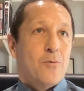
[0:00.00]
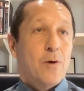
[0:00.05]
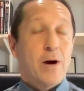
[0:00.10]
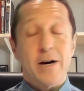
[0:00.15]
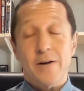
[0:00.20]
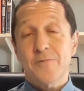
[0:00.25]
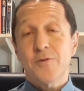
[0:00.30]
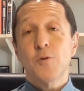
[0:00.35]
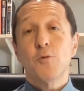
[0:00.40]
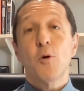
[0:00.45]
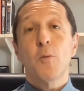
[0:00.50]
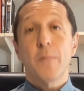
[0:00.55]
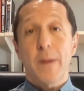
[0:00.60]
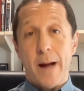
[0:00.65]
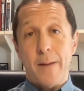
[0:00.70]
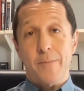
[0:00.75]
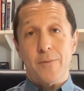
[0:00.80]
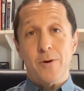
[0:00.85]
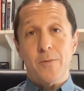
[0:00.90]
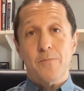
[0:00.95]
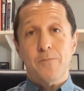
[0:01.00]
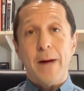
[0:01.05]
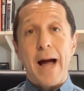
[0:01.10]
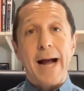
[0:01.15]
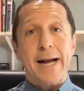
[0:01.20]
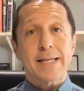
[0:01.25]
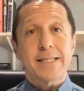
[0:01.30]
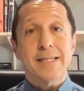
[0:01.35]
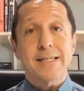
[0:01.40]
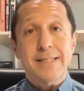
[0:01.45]
Well, if you remember
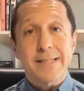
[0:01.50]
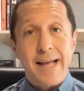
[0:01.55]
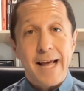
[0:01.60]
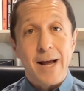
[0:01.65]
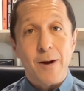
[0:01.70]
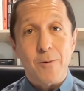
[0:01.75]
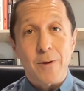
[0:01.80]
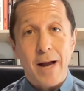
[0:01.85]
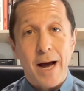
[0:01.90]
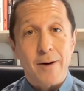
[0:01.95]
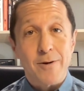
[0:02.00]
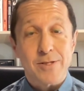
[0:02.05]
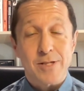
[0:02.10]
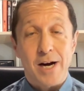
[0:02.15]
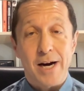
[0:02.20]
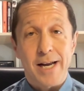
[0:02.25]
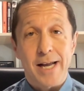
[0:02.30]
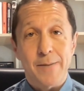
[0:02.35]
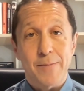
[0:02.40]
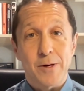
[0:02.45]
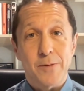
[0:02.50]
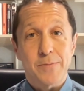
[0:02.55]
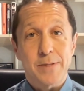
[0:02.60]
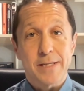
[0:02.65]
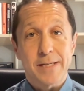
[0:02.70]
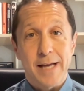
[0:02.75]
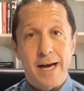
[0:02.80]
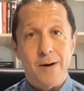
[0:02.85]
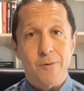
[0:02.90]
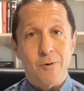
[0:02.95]
back in the day when I was on
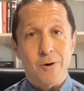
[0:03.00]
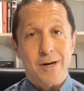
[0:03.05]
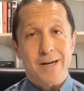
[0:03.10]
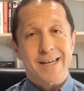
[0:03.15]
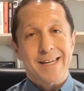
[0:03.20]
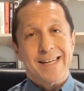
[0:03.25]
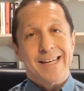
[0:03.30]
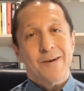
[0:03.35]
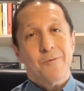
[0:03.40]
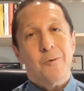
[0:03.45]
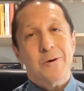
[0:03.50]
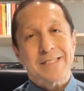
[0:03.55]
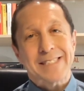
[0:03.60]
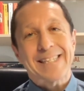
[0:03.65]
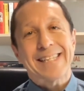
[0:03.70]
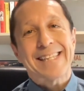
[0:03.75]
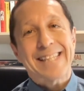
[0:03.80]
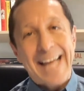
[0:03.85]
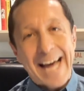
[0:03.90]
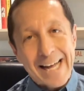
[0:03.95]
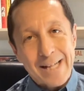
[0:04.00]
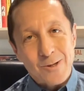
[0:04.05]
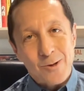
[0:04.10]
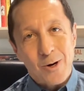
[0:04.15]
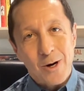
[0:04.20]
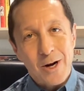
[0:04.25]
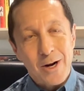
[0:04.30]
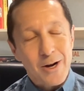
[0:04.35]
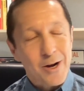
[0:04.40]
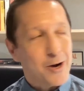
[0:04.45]
MLB Network, it wasn't that
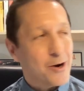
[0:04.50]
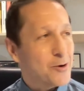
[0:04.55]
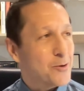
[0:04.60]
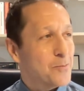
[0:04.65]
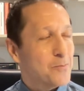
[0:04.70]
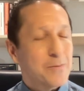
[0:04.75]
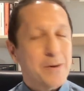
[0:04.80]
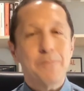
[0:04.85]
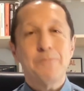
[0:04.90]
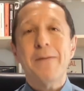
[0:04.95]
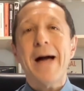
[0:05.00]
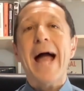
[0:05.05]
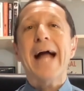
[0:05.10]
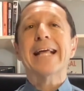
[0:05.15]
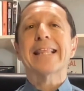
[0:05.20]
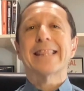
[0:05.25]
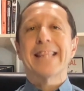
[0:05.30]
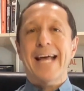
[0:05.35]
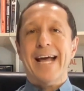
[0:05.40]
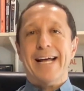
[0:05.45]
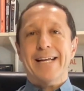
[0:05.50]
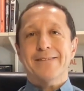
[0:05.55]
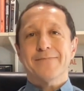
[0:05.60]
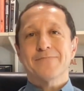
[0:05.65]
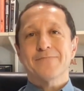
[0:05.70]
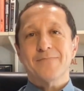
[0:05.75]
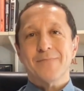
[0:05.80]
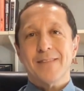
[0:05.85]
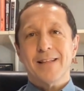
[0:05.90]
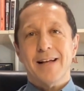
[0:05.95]
long ago, but back
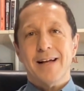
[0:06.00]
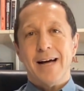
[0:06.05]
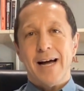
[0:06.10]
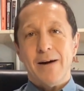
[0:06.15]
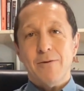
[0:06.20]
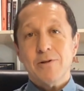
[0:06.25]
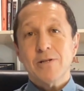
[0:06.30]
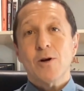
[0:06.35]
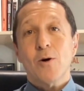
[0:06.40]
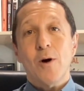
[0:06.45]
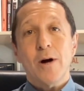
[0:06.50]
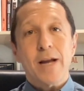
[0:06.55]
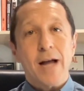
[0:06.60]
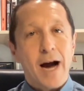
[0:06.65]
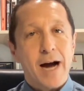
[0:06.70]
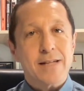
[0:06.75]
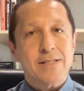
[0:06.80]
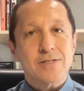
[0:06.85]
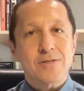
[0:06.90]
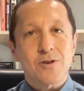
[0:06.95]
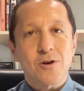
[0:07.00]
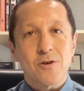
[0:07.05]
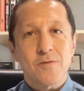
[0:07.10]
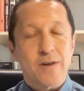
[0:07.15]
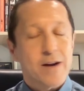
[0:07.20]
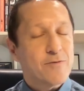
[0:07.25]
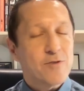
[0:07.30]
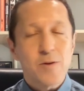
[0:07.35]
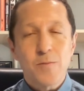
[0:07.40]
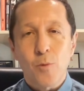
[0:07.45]
then, I would go on Hot
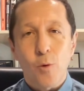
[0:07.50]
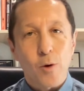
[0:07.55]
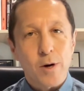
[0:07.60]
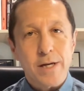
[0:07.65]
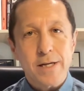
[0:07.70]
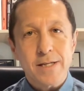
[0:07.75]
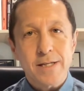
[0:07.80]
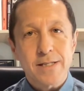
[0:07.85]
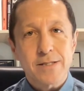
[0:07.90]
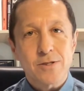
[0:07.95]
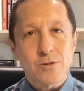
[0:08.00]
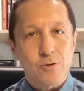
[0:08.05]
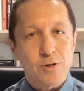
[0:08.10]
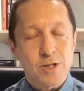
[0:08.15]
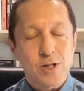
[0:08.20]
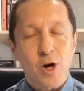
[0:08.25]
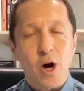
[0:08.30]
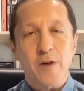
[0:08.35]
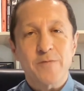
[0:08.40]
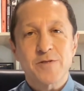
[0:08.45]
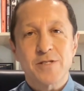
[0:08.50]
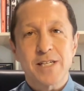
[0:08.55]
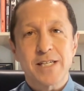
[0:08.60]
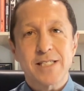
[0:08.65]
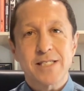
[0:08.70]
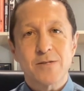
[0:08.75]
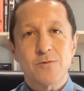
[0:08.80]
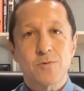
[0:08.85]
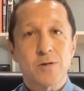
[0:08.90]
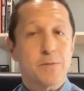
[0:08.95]
Stove every morning during the
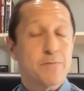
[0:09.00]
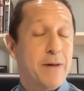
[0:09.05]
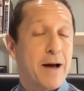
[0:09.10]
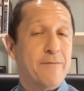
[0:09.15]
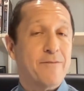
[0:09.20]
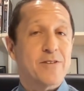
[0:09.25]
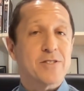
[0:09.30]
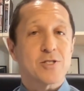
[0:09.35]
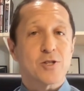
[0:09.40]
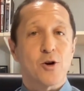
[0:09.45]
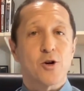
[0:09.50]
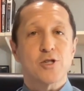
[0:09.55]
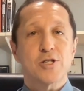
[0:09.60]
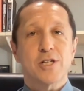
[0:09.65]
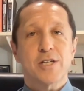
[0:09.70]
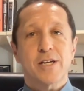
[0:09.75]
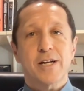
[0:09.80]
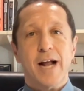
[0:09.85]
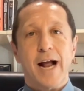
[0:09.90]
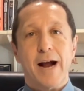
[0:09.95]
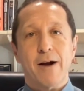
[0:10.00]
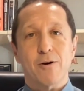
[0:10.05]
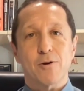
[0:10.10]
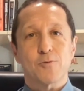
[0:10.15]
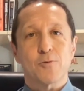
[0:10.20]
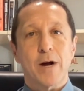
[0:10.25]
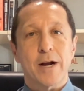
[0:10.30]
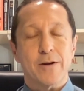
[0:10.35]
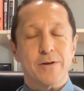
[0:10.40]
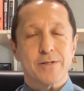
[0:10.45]
offseason with Matt Vasgersian and
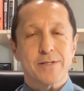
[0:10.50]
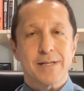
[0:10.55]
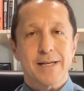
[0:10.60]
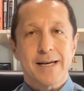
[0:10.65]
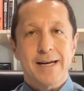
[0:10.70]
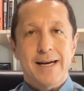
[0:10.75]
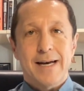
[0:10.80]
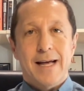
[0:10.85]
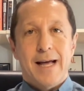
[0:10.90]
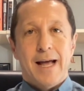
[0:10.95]
Harold Reynolds.